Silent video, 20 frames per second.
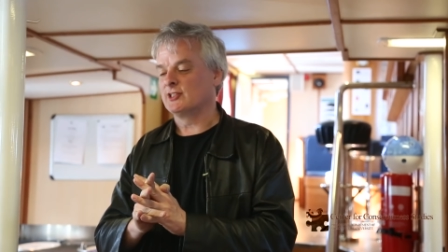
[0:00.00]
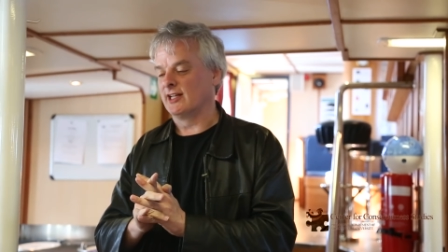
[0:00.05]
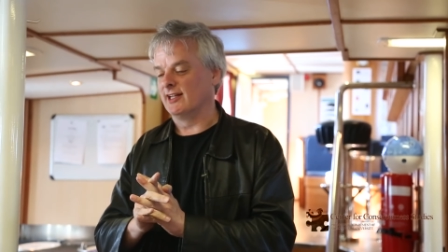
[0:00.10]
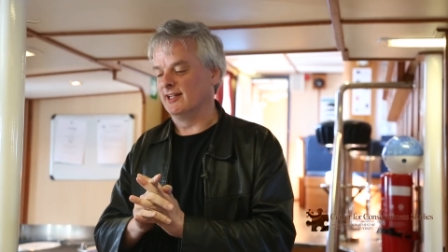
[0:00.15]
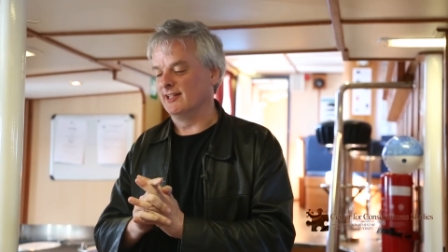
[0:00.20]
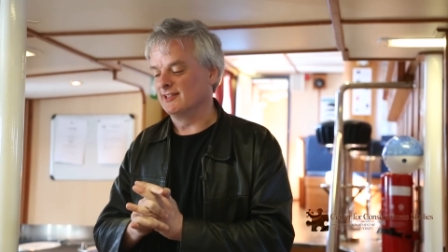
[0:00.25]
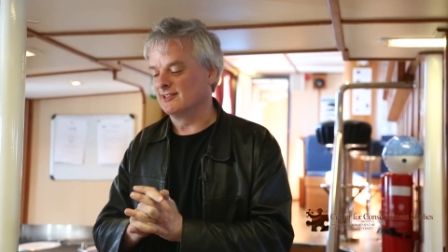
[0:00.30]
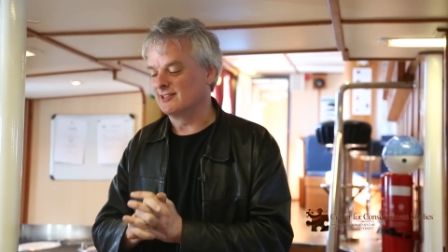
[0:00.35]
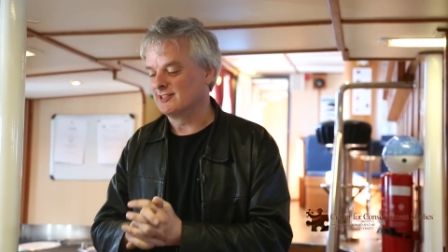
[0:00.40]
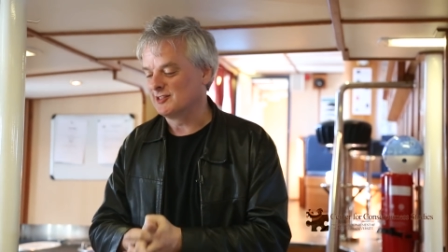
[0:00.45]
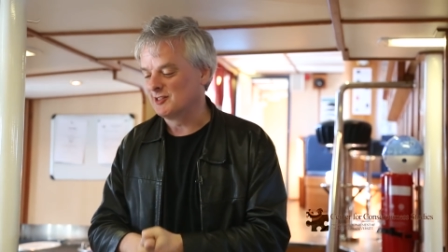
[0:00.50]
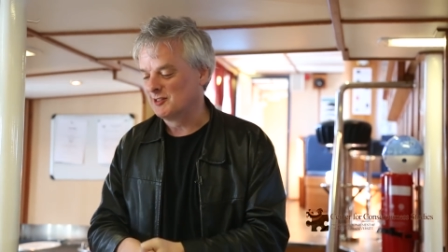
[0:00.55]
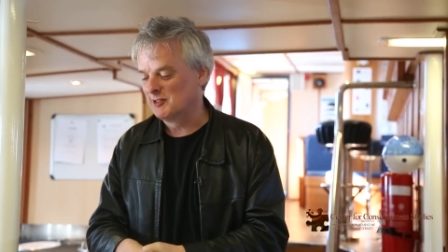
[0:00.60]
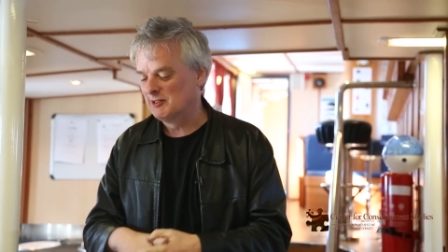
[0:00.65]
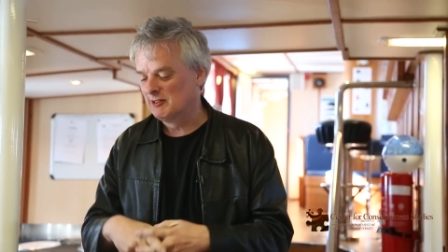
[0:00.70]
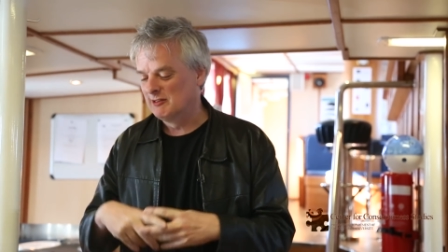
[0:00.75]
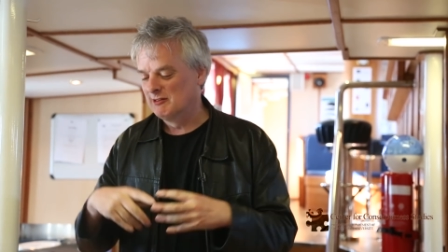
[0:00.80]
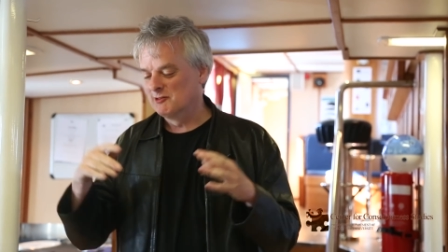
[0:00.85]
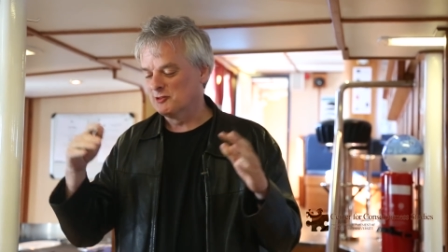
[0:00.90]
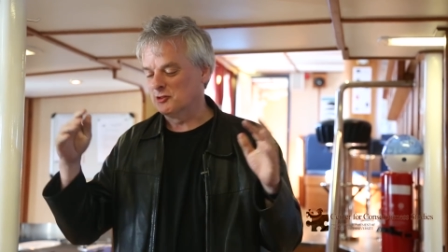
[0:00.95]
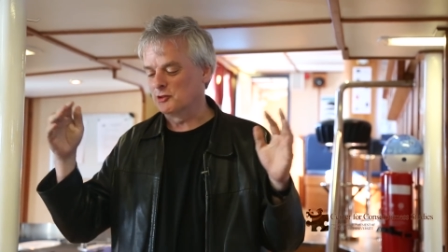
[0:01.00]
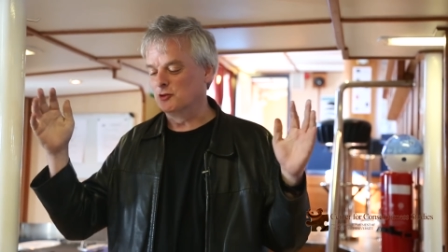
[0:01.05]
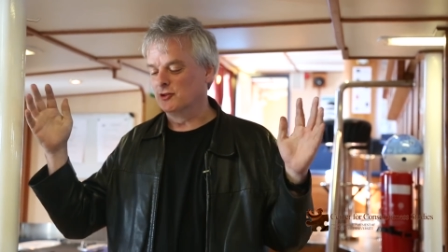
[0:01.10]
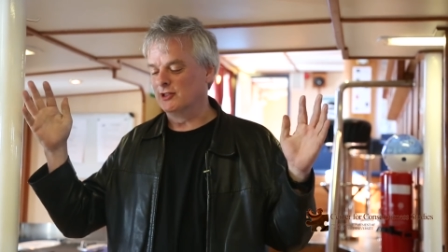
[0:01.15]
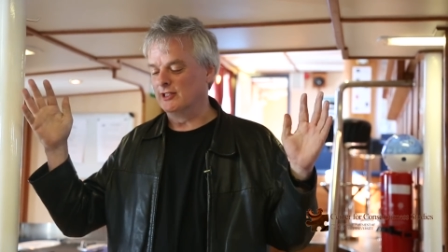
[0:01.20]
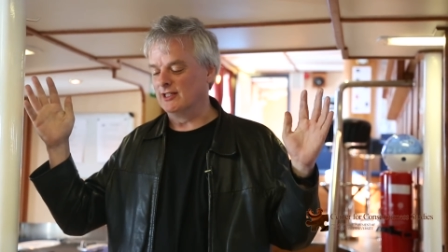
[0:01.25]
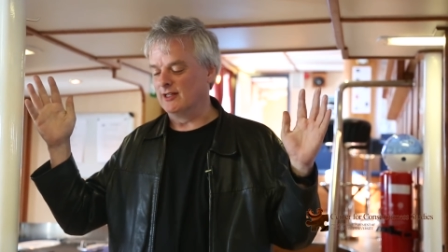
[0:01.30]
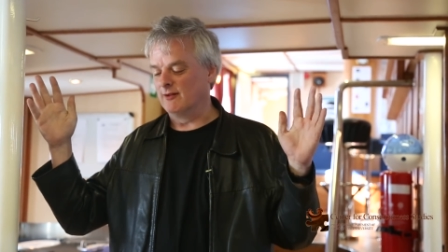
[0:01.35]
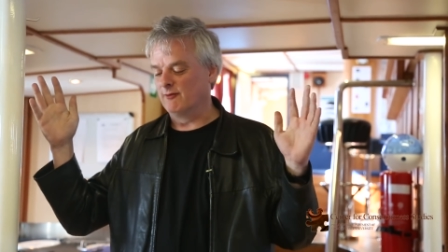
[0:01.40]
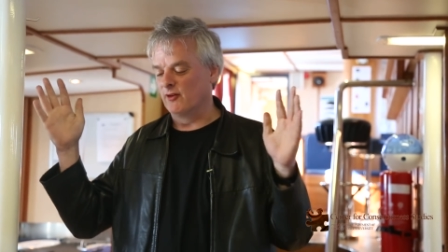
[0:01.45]
tends to
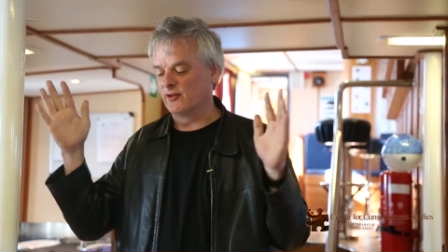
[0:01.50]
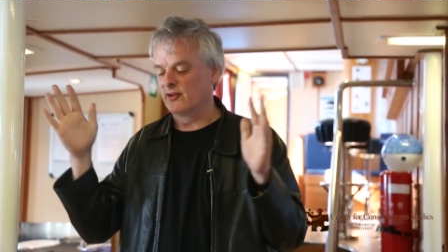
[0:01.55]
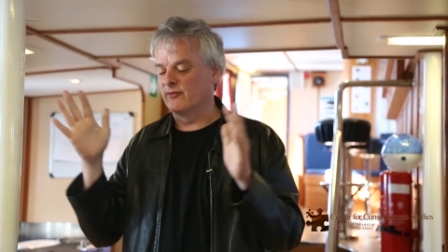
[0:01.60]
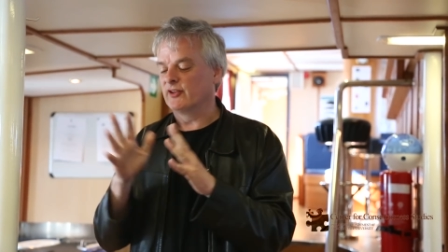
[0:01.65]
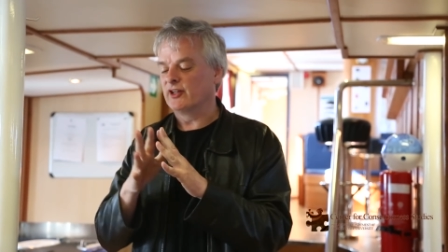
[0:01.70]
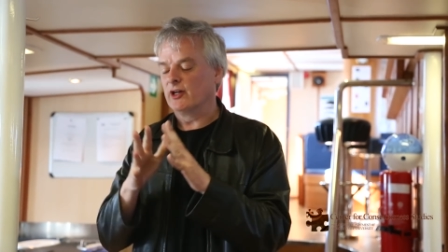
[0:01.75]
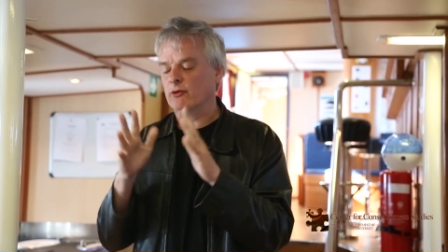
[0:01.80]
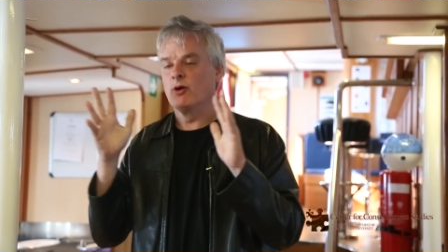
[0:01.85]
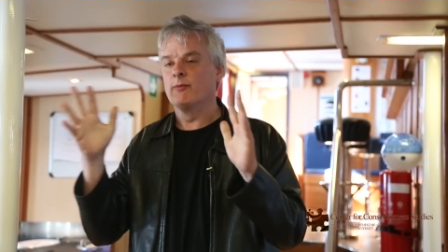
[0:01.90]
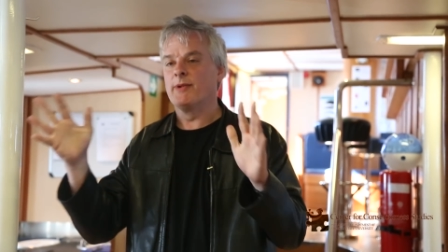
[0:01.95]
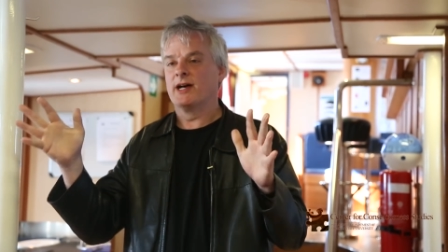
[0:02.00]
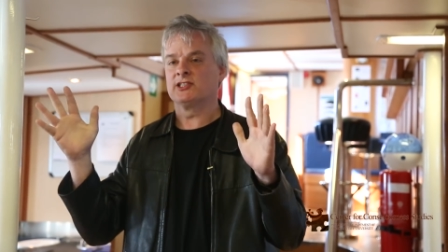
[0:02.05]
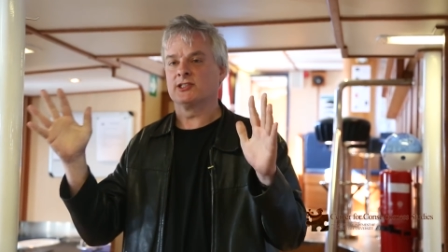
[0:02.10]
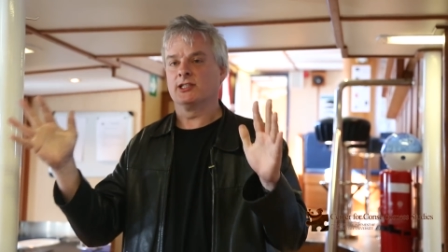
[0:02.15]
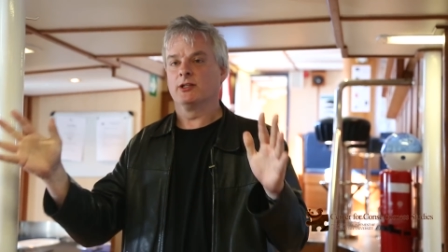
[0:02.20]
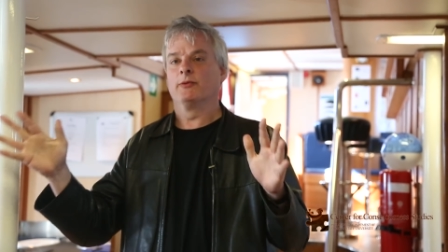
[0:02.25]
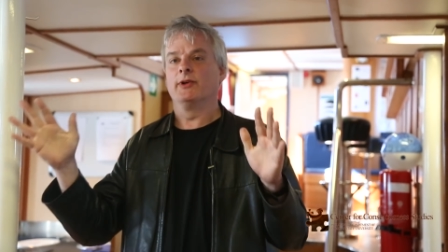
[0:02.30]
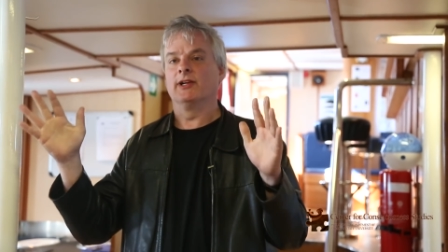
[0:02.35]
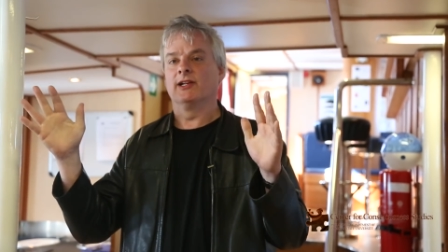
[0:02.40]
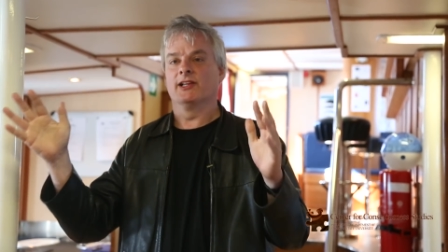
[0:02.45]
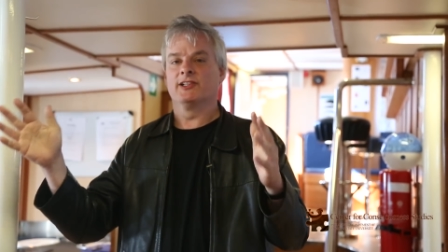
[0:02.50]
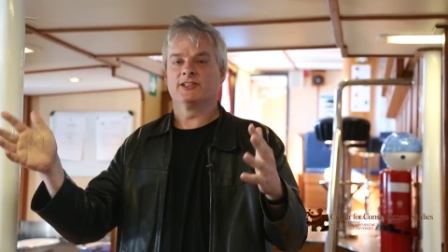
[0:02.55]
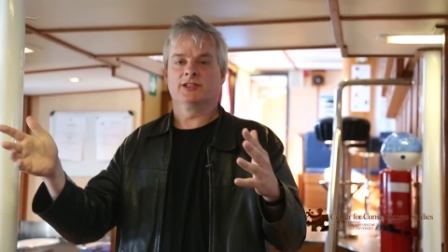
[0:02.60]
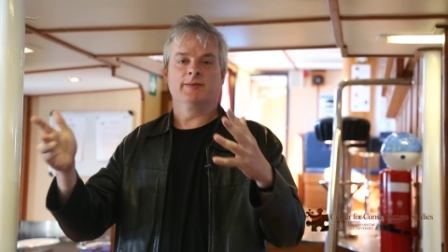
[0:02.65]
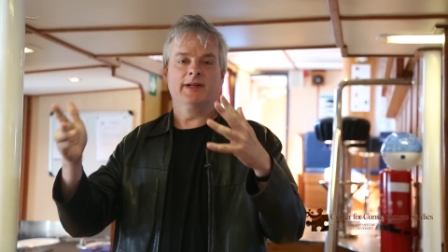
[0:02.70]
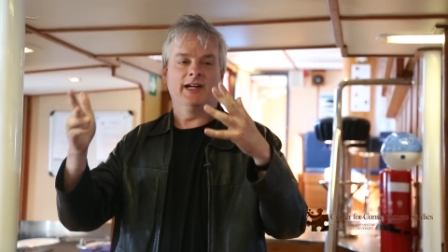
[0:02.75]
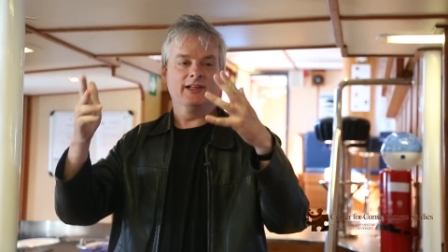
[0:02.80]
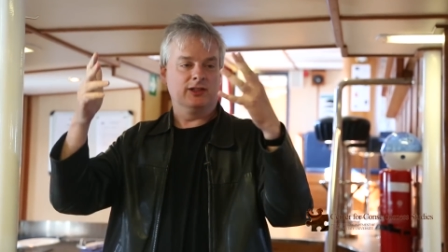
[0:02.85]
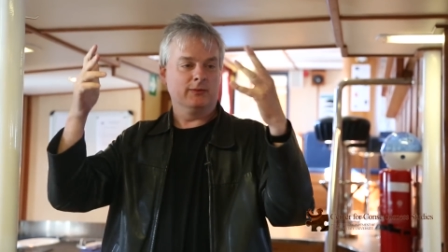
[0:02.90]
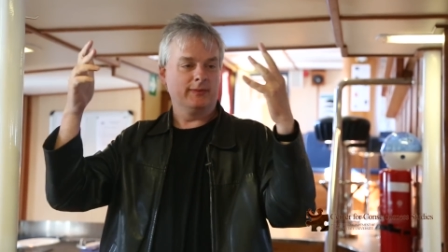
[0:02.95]
the very robustly realist
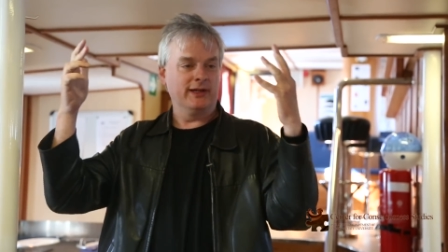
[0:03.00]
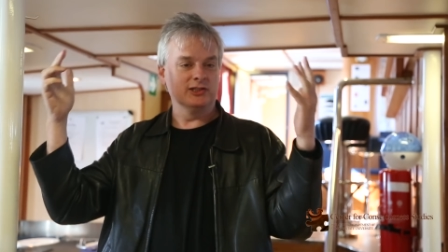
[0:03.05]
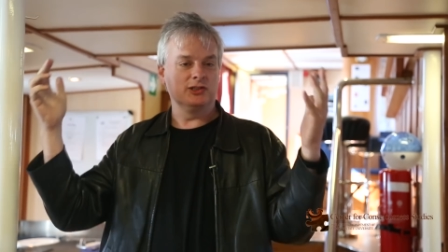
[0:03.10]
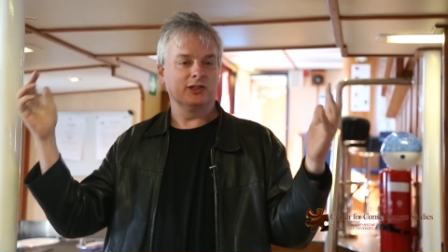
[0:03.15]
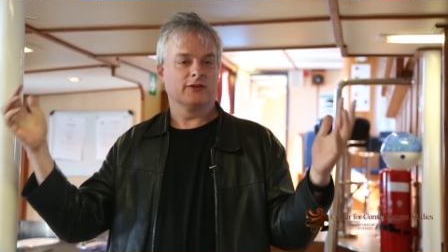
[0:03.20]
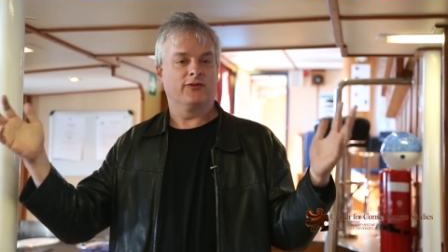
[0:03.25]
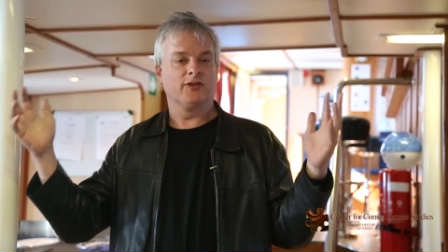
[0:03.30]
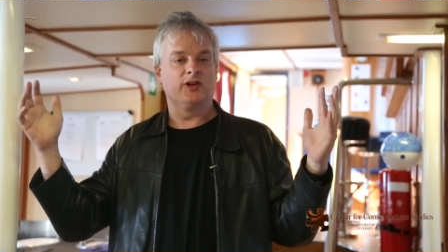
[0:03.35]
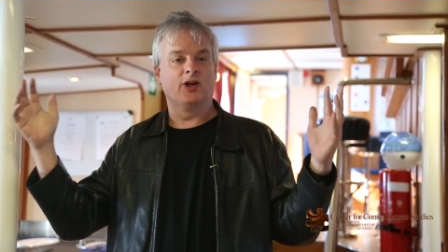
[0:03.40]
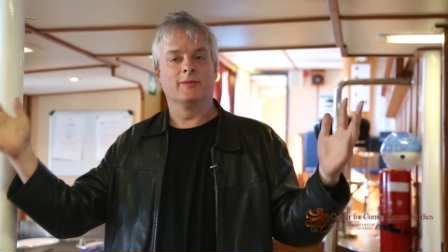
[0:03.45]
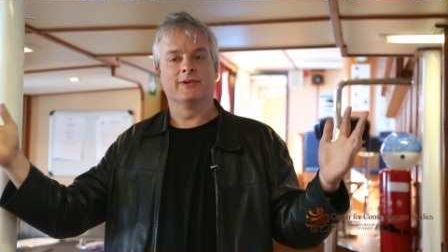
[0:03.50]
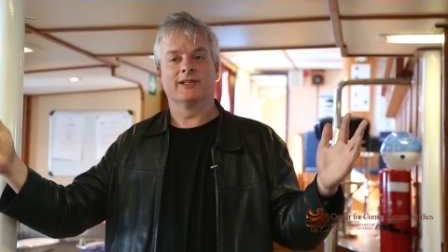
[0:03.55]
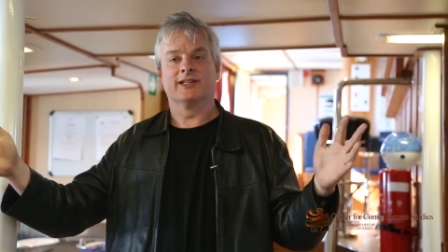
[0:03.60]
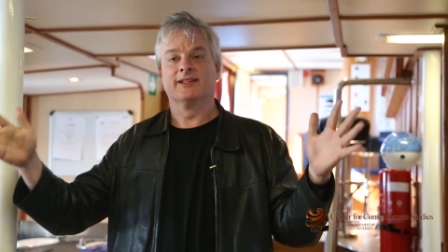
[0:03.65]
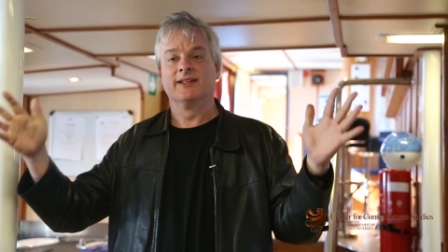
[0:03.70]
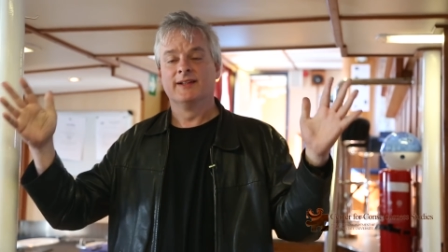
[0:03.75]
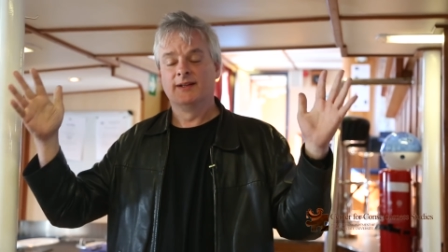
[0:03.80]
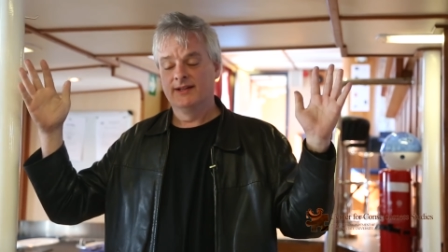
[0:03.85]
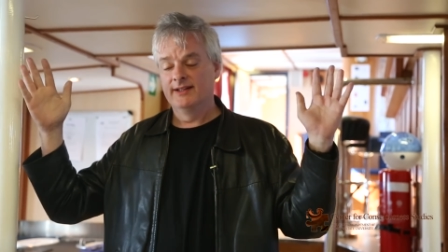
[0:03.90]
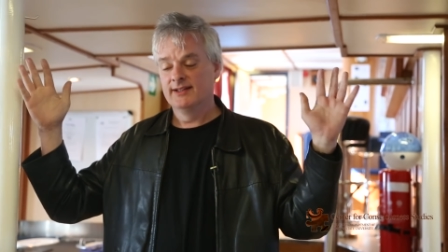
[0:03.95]
about the basic phenomenon,